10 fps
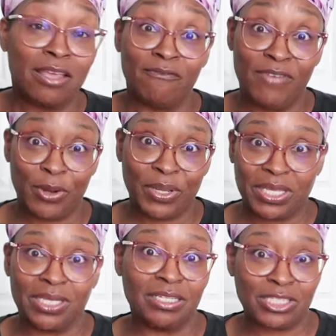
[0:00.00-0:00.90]
Very
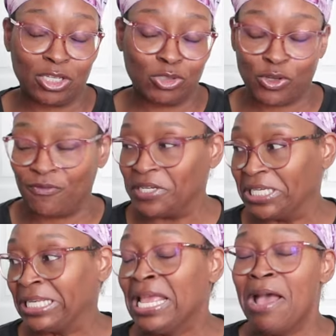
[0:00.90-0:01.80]
good. So
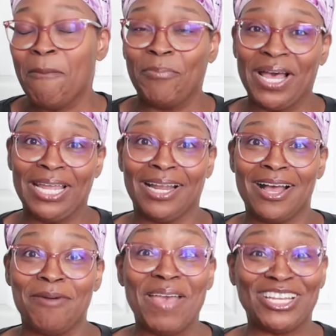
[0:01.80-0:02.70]
fun. But
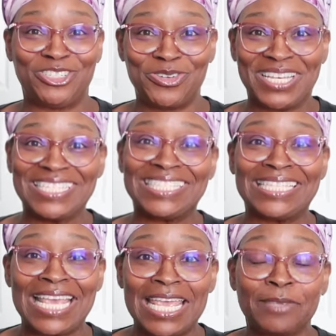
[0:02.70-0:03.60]
as you can
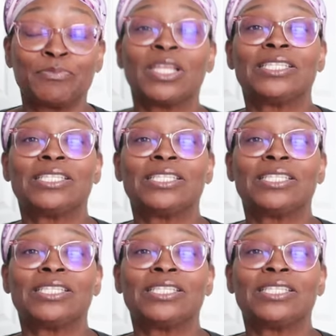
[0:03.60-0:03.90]
see,